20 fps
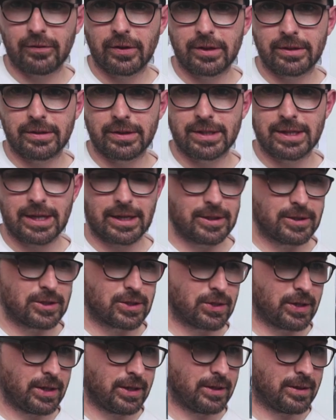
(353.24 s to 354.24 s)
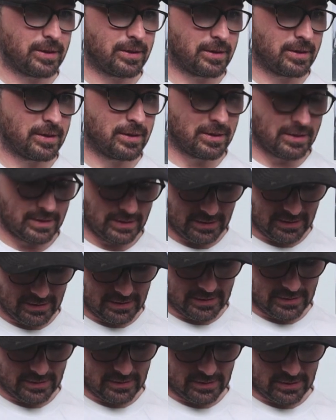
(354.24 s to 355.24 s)
fret on the 2nd string,
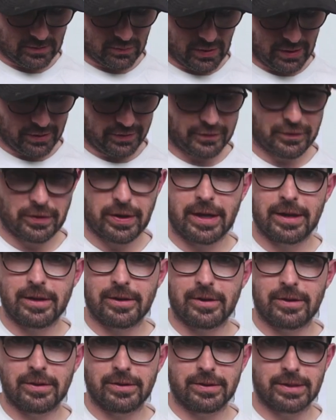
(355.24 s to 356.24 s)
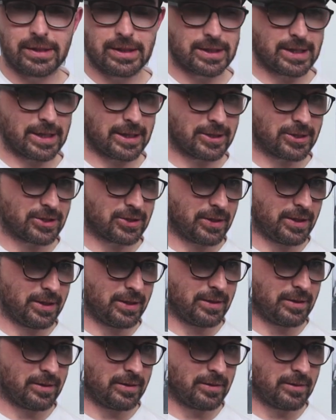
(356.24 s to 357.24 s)
12th fret on the 2nd string,
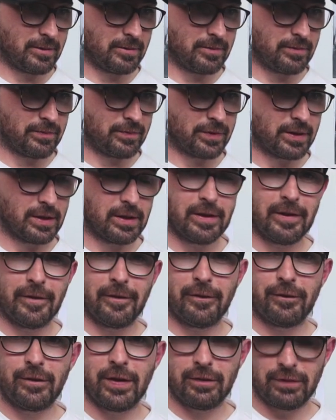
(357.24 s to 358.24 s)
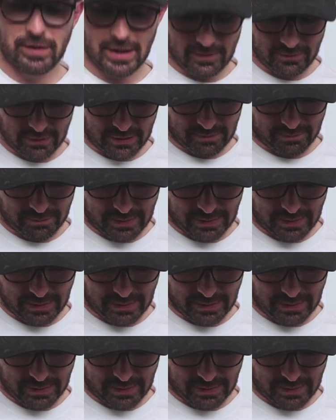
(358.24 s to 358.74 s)
15 with the